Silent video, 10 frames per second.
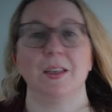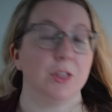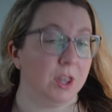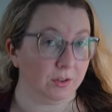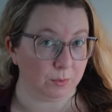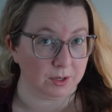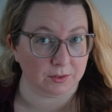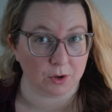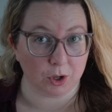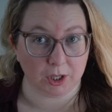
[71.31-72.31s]
this one
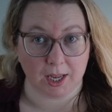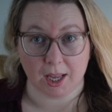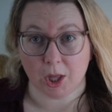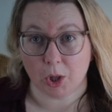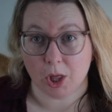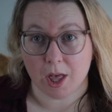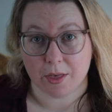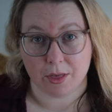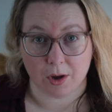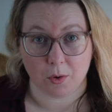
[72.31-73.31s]
is called Kill
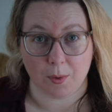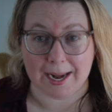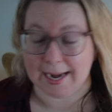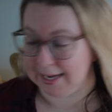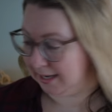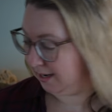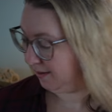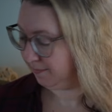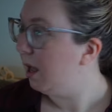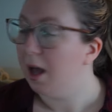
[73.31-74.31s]
the Queen.
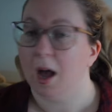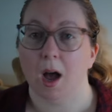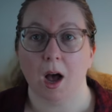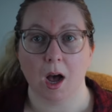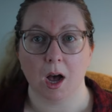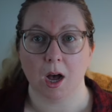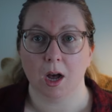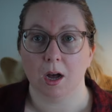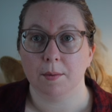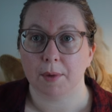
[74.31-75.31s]

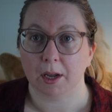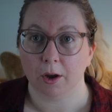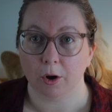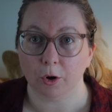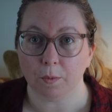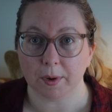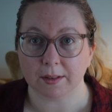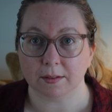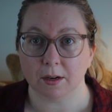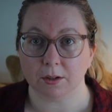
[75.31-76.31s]
I hope
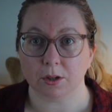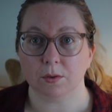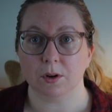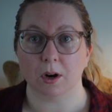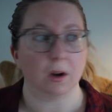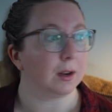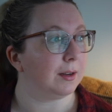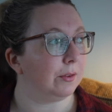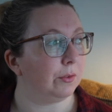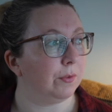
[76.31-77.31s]
it's not too dark. It
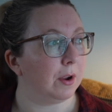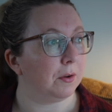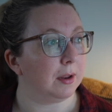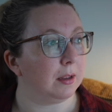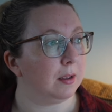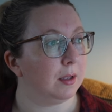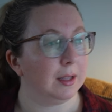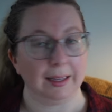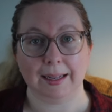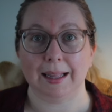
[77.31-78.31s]
is very
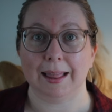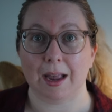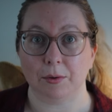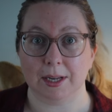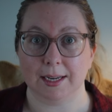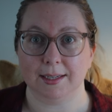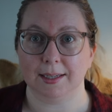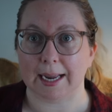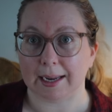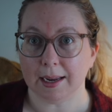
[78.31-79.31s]
cloudy
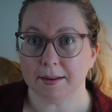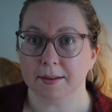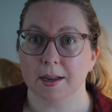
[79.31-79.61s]
today.